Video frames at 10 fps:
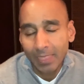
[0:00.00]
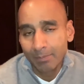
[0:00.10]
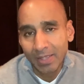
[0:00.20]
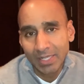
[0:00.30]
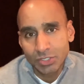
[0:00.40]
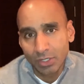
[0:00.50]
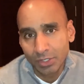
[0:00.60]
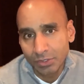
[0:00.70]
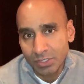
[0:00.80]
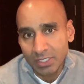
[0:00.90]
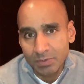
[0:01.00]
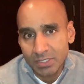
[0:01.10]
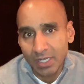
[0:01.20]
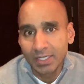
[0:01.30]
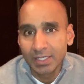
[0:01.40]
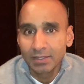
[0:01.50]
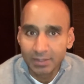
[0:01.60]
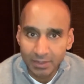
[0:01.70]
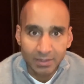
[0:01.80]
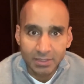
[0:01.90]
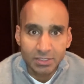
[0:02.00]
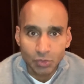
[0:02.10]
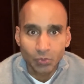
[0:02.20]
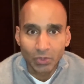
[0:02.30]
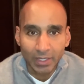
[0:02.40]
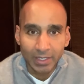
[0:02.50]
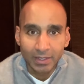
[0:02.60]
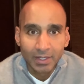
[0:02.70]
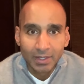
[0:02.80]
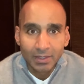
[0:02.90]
and based on your sleep study, that this is really